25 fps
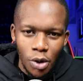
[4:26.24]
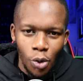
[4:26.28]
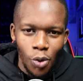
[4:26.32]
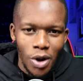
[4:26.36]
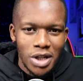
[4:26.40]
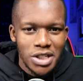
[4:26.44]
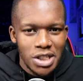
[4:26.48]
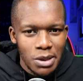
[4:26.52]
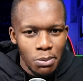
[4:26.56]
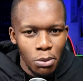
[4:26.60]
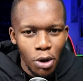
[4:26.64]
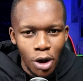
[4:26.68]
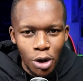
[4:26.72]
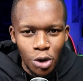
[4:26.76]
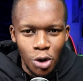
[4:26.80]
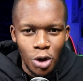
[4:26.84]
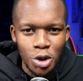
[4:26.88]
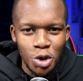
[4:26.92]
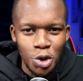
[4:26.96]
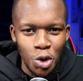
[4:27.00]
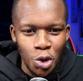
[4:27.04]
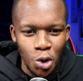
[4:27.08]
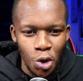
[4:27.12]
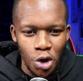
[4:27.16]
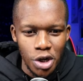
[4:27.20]
once the ball
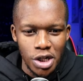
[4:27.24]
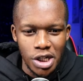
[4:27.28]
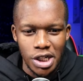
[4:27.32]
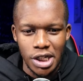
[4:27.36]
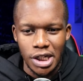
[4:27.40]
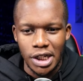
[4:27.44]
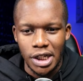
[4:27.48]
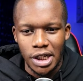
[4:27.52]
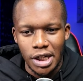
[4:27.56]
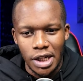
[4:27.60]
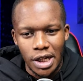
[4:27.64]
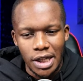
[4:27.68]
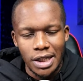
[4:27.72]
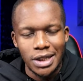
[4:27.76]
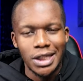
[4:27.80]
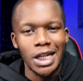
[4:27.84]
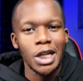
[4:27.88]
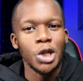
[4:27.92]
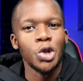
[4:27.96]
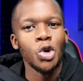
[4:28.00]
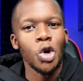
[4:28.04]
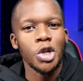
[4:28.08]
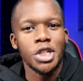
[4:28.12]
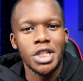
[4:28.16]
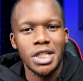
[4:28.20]
got to Rodri,
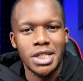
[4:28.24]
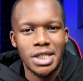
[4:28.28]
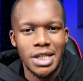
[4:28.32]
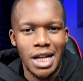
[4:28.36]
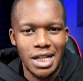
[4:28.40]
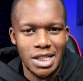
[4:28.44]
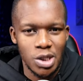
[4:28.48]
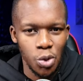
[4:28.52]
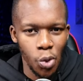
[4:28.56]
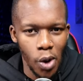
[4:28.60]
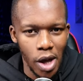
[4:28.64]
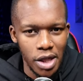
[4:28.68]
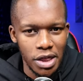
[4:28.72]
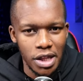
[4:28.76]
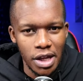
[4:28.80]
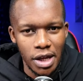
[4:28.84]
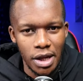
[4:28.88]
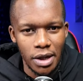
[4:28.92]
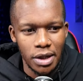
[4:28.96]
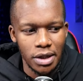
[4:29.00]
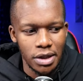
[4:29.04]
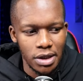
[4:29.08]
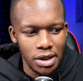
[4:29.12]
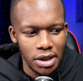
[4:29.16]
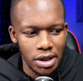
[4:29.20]
they noticed that's where
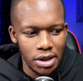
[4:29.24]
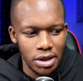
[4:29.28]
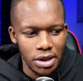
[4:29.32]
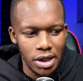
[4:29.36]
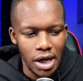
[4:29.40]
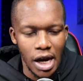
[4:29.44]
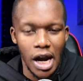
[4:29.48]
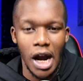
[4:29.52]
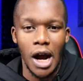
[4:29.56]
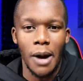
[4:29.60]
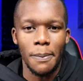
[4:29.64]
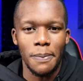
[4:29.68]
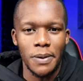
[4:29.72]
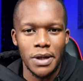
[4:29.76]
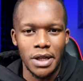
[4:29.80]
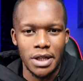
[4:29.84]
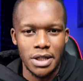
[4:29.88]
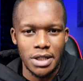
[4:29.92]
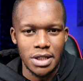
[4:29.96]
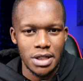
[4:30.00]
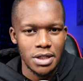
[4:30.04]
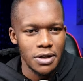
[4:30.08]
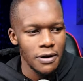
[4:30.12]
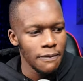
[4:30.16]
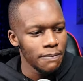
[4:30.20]
the gap
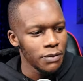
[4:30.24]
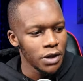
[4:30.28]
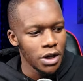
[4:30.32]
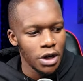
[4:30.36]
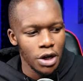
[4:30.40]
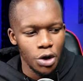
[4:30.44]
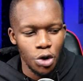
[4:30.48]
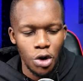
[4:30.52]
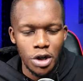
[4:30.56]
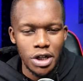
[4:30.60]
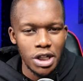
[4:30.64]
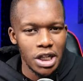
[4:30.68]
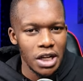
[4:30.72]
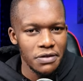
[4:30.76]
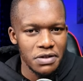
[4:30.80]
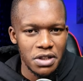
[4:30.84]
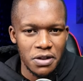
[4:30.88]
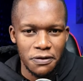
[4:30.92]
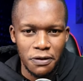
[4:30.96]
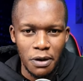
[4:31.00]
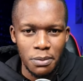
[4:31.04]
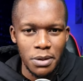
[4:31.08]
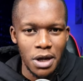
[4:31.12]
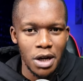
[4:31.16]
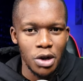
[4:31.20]
is. Rodri gives
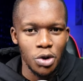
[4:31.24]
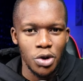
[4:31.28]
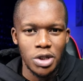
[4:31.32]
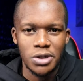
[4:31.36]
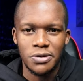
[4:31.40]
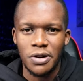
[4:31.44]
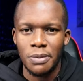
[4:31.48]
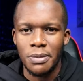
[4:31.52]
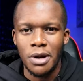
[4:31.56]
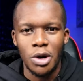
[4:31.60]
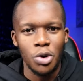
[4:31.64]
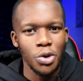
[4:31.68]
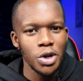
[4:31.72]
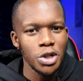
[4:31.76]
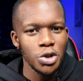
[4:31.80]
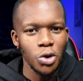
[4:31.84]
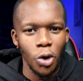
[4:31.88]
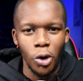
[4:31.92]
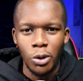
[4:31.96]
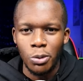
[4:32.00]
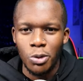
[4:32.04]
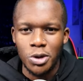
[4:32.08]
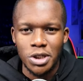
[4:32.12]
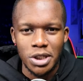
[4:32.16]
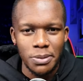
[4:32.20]
it to Fabian Ruiz. Fabian Ruiz
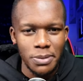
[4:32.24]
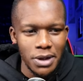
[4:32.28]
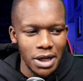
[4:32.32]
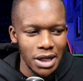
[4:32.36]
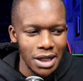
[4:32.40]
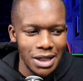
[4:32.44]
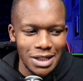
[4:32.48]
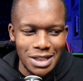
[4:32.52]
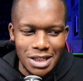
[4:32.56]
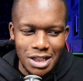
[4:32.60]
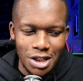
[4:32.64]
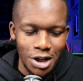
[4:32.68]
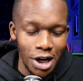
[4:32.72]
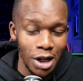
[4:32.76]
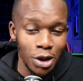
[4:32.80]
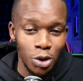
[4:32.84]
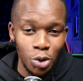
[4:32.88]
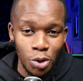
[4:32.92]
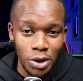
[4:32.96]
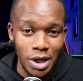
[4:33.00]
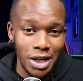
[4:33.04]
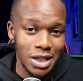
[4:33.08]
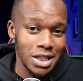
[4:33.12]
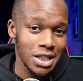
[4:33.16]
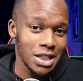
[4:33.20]
almost immediately straight
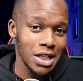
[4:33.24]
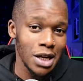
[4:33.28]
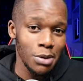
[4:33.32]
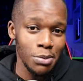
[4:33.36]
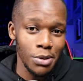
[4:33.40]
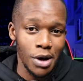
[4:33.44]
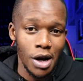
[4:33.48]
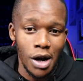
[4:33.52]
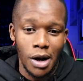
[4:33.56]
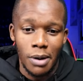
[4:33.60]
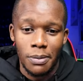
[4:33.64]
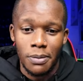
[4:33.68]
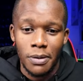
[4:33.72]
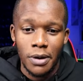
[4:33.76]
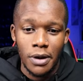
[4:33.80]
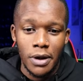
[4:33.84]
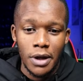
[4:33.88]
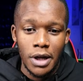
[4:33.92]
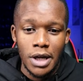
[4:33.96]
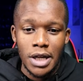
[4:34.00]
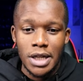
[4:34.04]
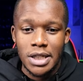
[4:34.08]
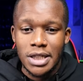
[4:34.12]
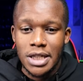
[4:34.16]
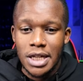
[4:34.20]
through that same gap.
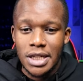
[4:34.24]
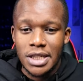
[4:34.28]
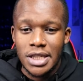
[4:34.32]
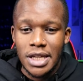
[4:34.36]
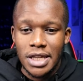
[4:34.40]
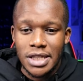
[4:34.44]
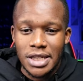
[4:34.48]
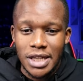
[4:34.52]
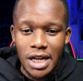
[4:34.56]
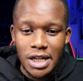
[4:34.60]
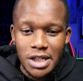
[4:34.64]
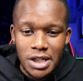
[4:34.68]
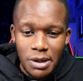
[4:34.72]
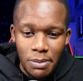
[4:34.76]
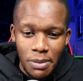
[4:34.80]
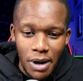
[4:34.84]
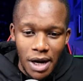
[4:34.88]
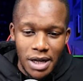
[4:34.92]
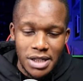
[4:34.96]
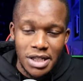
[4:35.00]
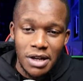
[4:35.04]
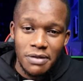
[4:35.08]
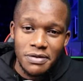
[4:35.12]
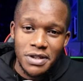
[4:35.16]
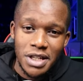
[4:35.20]
Since the
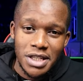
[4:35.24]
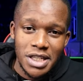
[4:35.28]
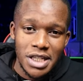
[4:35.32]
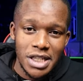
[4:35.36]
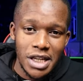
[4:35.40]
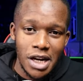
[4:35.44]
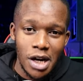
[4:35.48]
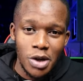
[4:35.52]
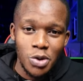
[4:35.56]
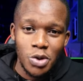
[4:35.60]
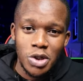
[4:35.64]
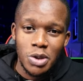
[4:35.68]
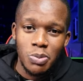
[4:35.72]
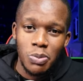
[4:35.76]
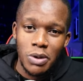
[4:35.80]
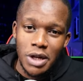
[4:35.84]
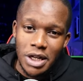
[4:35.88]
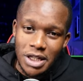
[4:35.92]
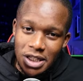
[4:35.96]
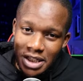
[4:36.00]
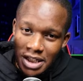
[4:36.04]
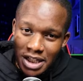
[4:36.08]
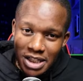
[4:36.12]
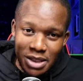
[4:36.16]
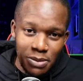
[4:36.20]
centre-backs have just decided to
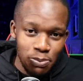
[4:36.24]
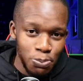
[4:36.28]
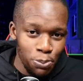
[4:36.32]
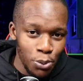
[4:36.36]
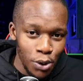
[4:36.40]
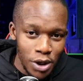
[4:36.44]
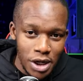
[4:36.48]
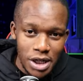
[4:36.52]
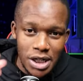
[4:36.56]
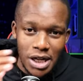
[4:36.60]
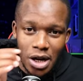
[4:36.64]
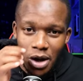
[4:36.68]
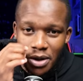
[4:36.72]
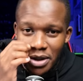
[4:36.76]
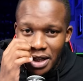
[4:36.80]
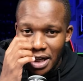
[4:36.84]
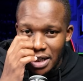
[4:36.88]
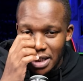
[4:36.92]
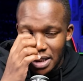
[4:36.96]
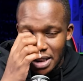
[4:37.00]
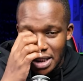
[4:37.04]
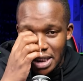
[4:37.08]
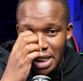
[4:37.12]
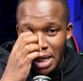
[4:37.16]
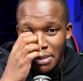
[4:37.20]
split, just put it down
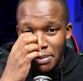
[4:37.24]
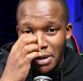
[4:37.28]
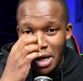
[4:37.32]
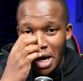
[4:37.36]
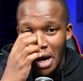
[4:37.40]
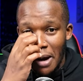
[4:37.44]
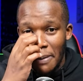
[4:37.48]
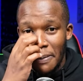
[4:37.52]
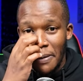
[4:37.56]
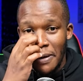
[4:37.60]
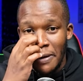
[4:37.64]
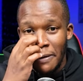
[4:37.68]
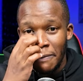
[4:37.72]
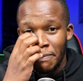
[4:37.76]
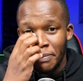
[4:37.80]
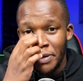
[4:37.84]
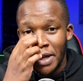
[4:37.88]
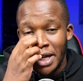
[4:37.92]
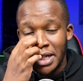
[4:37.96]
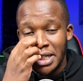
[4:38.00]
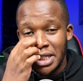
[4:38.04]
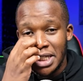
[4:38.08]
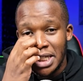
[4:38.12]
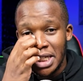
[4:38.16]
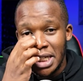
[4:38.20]
that same gap
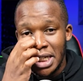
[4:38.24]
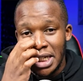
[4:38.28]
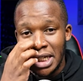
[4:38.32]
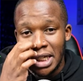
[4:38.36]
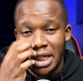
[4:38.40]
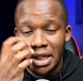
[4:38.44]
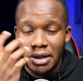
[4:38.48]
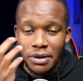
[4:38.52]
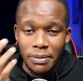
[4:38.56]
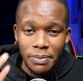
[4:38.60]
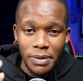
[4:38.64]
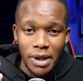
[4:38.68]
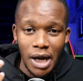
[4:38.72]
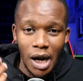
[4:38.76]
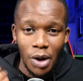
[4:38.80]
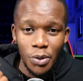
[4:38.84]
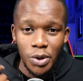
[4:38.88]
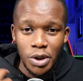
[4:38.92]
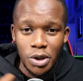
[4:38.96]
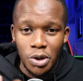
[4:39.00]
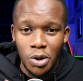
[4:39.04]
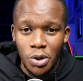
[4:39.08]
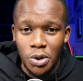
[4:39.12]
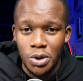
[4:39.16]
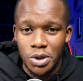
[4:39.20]
and see how
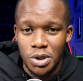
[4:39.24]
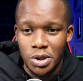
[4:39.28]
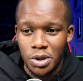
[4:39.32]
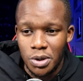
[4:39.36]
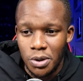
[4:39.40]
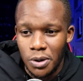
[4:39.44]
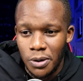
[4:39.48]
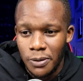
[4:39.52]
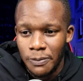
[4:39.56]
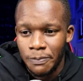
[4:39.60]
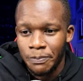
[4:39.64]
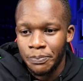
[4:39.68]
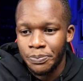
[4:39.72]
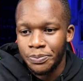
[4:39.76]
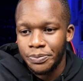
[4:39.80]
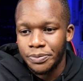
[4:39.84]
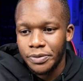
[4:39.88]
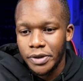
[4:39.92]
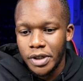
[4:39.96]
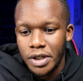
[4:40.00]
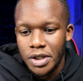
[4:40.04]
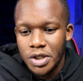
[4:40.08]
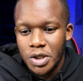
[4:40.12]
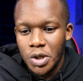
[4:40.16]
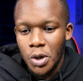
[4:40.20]
it goes, you know?
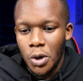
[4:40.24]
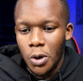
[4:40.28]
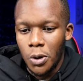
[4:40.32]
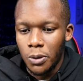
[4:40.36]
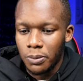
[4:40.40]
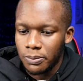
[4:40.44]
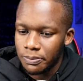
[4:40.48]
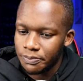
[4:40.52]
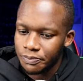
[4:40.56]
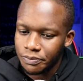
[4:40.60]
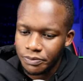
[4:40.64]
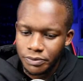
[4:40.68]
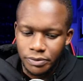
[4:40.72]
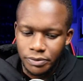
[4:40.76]
So